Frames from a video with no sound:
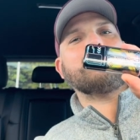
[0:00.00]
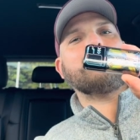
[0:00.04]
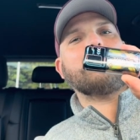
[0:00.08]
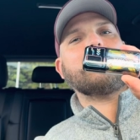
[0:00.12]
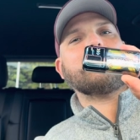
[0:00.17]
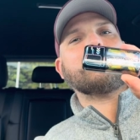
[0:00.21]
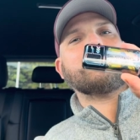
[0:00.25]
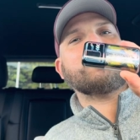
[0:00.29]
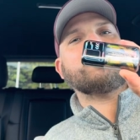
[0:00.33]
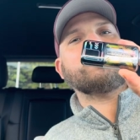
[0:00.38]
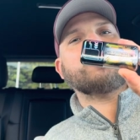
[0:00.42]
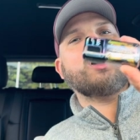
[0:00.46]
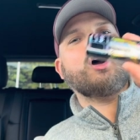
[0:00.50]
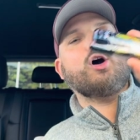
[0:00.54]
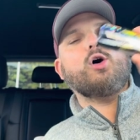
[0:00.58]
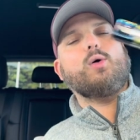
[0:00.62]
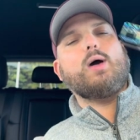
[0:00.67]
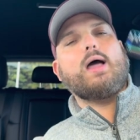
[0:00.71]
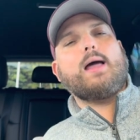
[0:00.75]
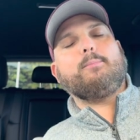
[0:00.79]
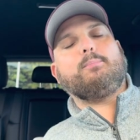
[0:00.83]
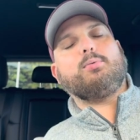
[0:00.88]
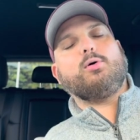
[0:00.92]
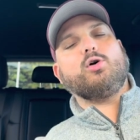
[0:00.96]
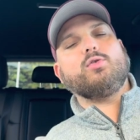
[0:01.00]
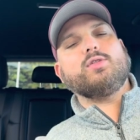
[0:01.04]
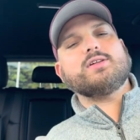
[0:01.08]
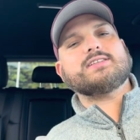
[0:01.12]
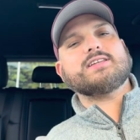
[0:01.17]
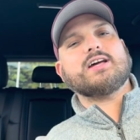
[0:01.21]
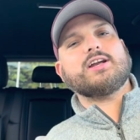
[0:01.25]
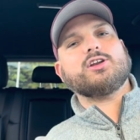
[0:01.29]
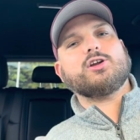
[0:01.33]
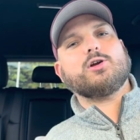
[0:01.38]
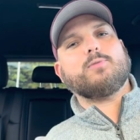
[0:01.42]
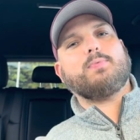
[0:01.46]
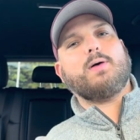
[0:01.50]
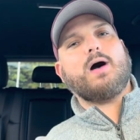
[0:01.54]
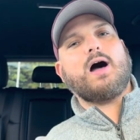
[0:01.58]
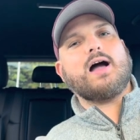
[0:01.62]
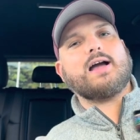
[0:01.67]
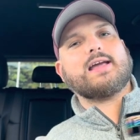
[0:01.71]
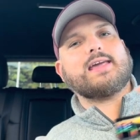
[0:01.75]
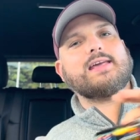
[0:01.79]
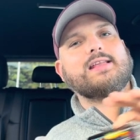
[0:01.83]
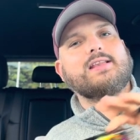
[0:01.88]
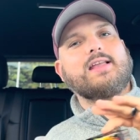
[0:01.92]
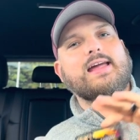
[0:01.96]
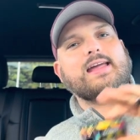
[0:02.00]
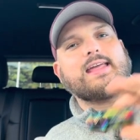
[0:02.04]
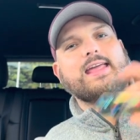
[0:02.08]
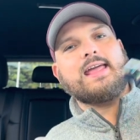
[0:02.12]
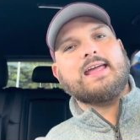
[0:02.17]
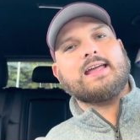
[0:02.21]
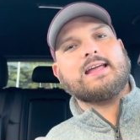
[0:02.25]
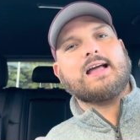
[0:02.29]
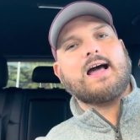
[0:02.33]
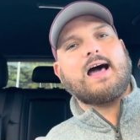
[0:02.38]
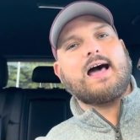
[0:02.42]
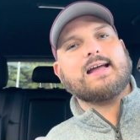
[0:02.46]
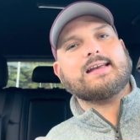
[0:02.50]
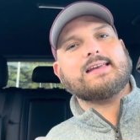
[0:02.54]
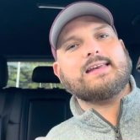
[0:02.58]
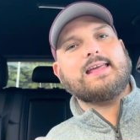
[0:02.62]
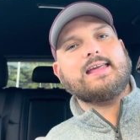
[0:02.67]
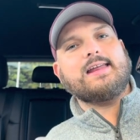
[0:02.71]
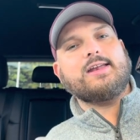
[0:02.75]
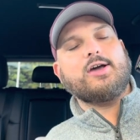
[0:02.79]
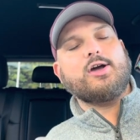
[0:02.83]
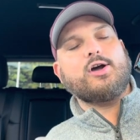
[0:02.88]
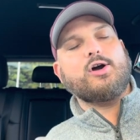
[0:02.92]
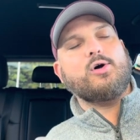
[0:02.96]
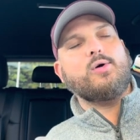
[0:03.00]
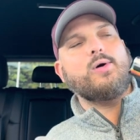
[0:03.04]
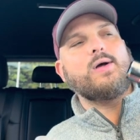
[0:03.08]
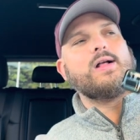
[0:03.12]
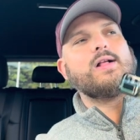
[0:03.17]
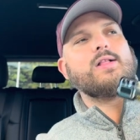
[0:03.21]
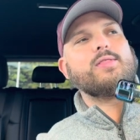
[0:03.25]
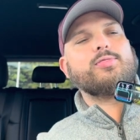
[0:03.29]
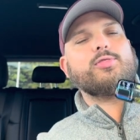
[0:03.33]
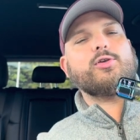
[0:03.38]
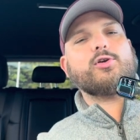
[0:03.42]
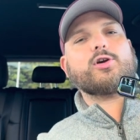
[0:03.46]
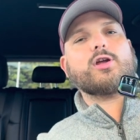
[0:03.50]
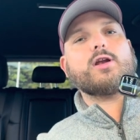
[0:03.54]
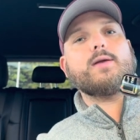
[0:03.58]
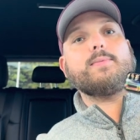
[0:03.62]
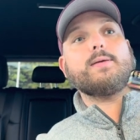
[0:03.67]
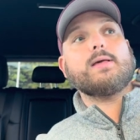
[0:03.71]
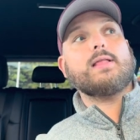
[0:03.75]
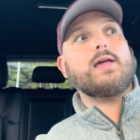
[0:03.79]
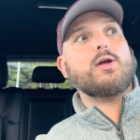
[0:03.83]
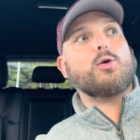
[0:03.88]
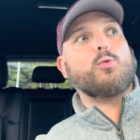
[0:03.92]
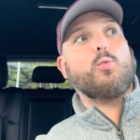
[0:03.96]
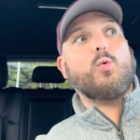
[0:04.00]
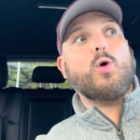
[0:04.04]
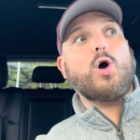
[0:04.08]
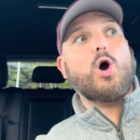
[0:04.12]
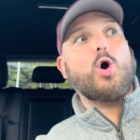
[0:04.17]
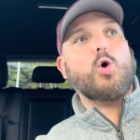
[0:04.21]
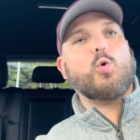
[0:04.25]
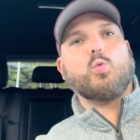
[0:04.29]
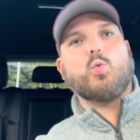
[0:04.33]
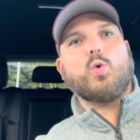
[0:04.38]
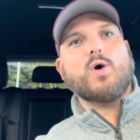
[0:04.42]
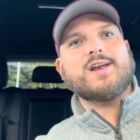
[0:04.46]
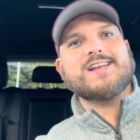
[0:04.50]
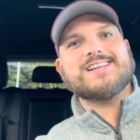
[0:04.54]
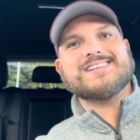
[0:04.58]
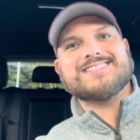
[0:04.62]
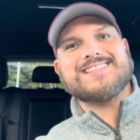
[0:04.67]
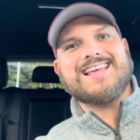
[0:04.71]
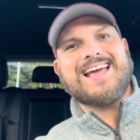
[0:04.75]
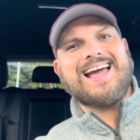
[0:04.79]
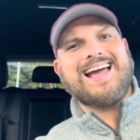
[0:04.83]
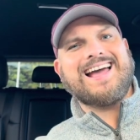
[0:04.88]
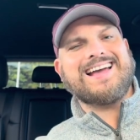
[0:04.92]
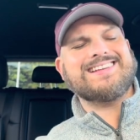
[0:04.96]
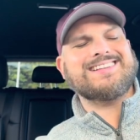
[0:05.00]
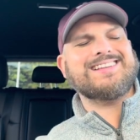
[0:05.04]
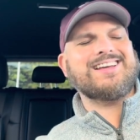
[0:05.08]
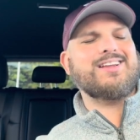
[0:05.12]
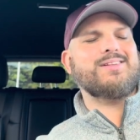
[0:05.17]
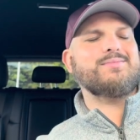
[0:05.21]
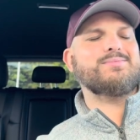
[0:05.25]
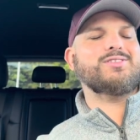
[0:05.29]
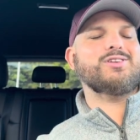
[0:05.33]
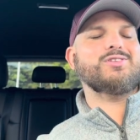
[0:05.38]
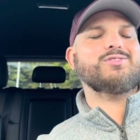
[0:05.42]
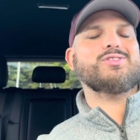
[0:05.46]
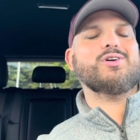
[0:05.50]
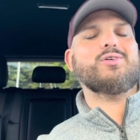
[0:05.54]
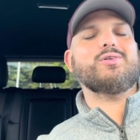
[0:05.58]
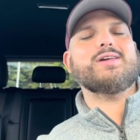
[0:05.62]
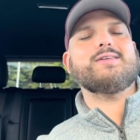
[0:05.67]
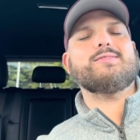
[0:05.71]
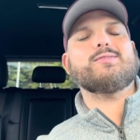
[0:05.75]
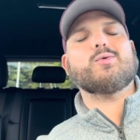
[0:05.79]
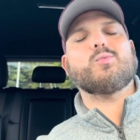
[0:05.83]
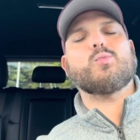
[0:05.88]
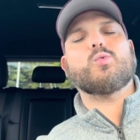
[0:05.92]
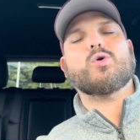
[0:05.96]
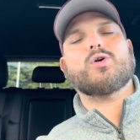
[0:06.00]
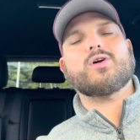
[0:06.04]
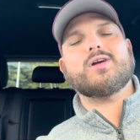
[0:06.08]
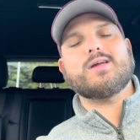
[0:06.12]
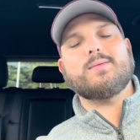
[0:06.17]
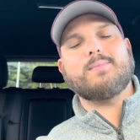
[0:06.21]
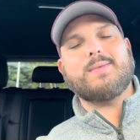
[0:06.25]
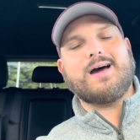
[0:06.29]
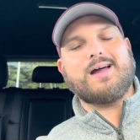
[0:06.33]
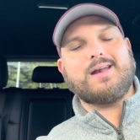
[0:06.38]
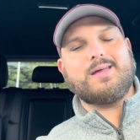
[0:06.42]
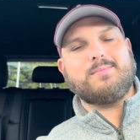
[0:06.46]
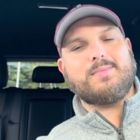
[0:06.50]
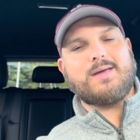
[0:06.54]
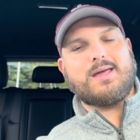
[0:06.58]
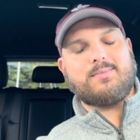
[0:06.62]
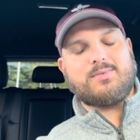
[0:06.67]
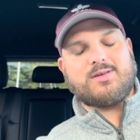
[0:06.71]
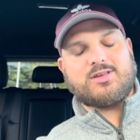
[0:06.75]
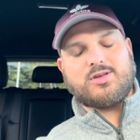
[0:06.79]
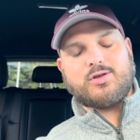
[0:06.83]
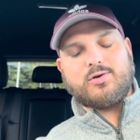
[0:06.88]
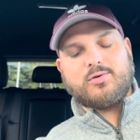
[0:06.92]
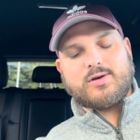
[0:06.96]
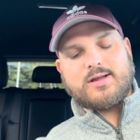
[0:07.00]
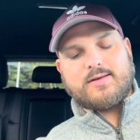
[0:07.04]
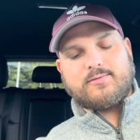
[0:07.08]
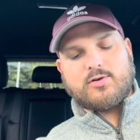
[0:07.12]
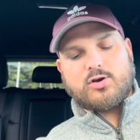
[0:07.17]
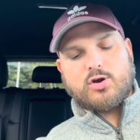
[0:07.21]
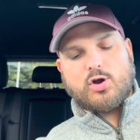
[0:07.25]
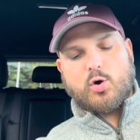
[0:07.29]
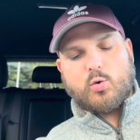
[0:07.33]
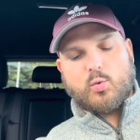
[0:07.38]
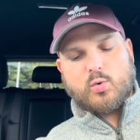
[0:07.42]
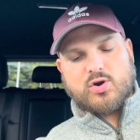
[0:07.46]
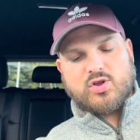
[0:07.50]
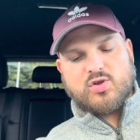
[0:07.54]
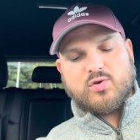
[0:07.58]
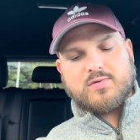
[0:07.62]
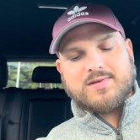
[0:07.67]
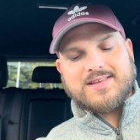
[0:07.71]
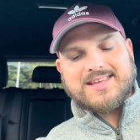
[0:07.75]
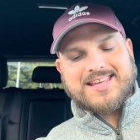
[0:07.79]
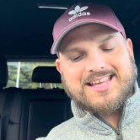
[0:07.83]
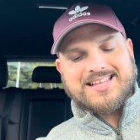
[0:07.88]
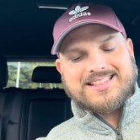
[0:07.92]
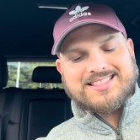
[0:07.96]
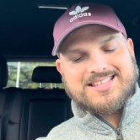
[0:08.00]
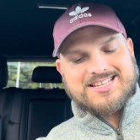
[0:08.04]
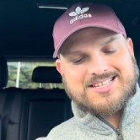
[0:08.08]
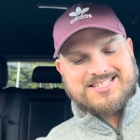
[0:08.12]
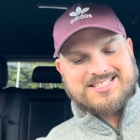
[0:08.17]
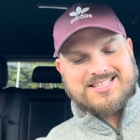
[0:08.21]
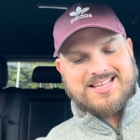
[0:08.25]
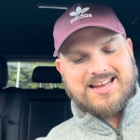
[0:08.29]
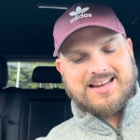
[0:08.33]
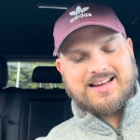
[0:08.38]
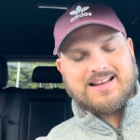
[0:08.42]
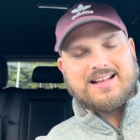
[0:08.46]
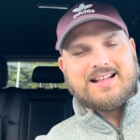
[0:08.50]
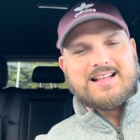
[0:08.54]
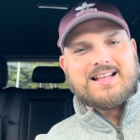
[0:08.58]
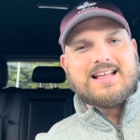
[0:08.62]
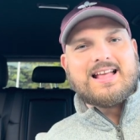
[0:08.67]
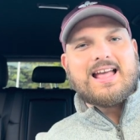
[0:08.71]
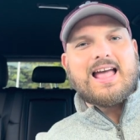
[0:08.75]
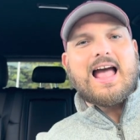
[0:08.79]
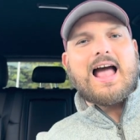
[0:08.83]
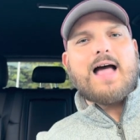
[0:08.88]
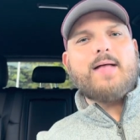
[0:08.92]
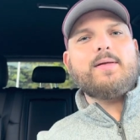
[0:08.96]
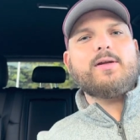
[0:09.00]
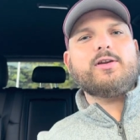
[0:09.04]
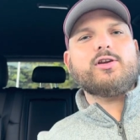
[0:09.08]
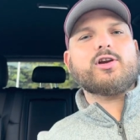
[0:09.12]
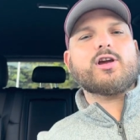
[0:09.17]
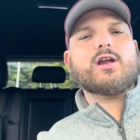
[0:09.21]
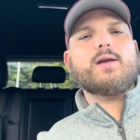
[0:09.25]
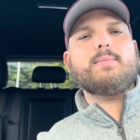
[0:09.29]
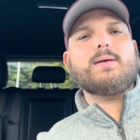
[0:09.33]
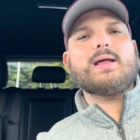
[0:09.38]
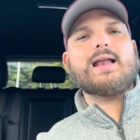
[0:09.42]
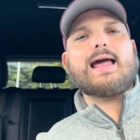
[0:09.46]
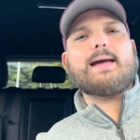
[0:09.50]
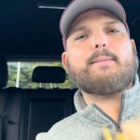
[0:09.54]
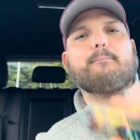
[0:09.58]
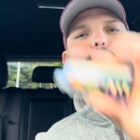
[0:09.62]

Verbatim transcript: like, yo, and pull this out of your pocket, like incognito, they're going to be like, whoa, what is that? Tell them, dude, don't even worry about it, baby. You don't even know where you can get this thing. And then you're going to be like,